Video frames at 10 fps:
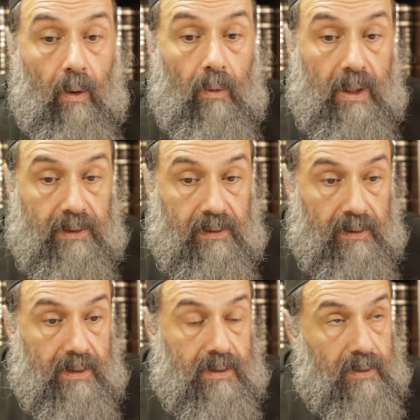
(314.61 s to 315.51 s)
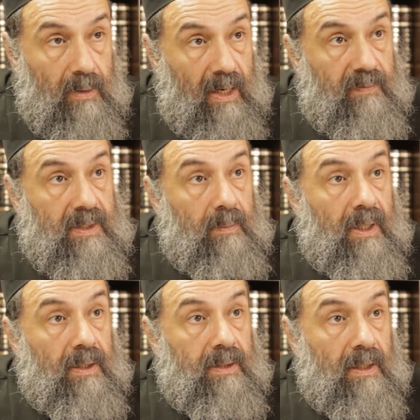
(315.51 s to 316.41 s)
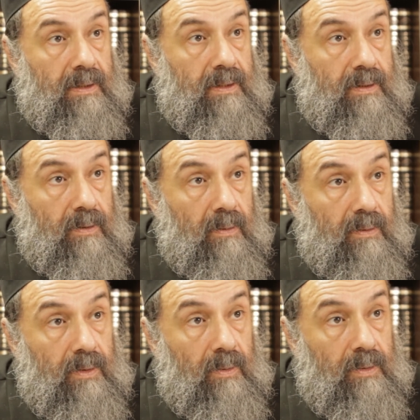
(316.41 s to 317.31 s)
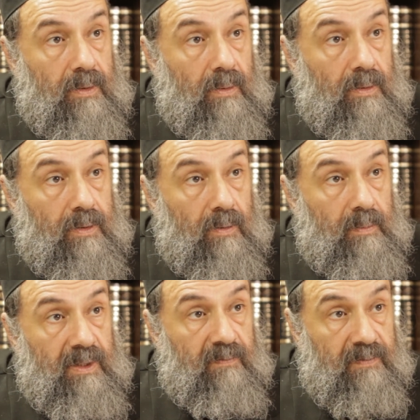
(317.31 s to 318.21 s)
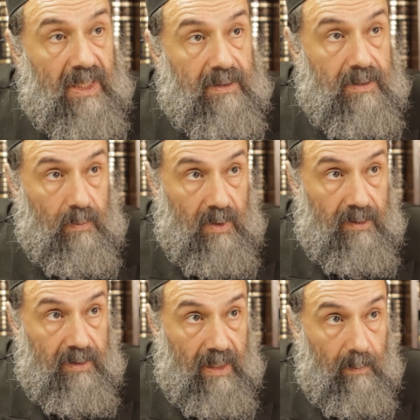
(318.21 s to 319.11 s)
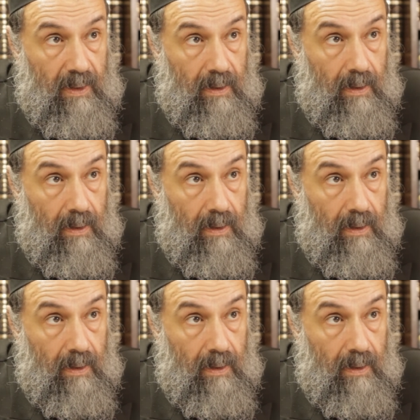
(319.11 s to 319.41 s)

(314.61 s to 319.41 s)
or at least to have some contacts, to be friends with them,